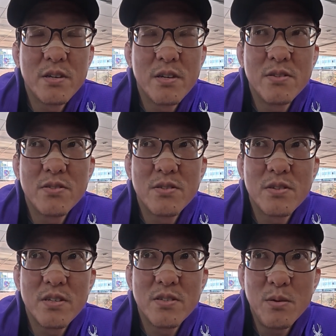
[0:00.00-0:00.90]

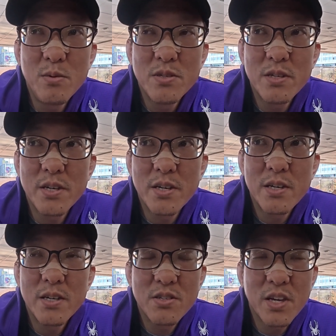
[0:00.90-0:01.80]
It's almost like
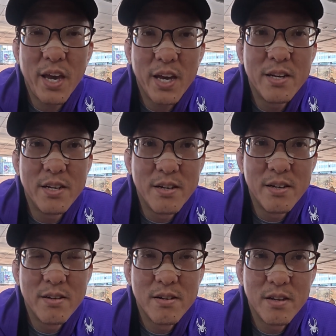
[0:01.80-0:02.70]
it's canon
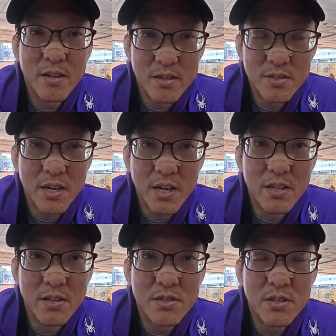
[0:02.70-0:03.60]
in
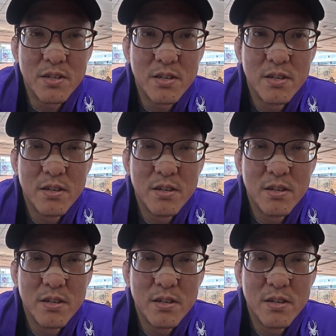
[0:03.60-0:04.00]
psychology.